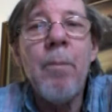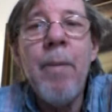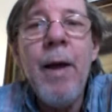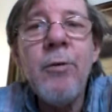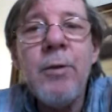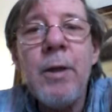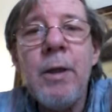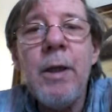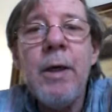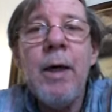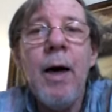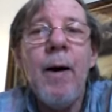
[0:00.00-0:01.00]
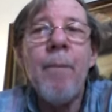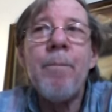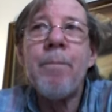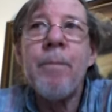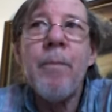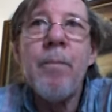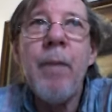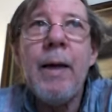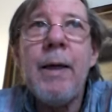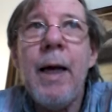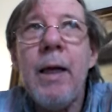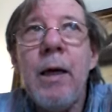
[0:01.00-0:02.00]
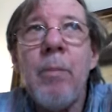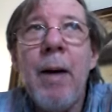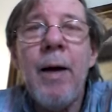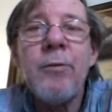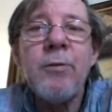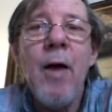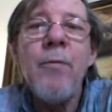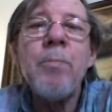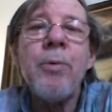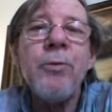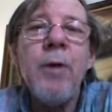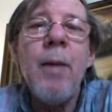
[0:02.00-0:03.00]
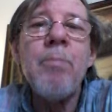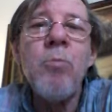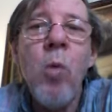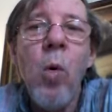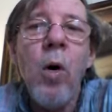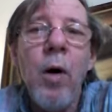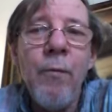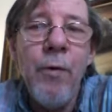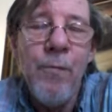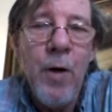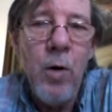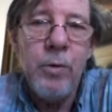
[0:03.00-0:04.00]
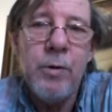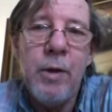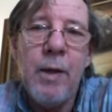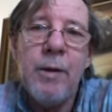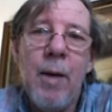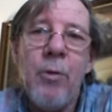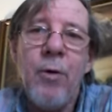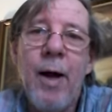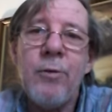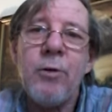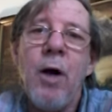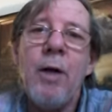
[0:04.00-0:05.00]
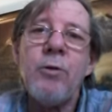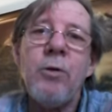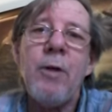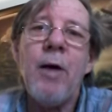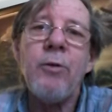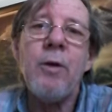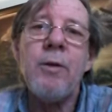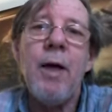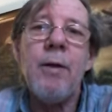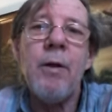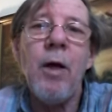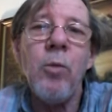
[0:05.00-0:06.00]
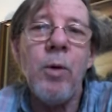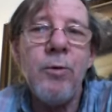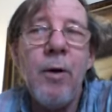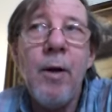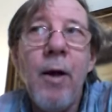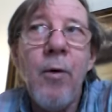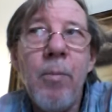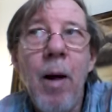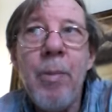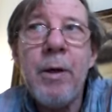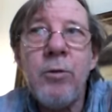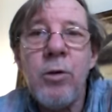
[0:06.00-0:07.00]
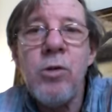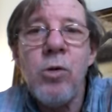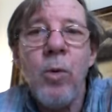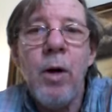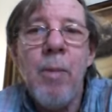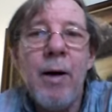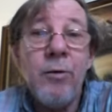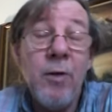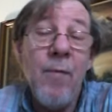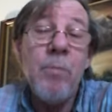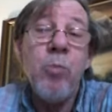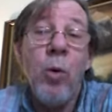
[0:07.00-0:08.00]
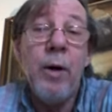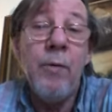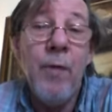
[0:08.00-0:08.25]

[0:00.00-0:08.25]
basically um, by getting about 7% more of the vote than Democrats got in 2010. In other words, Republicans enjoyed about a seven point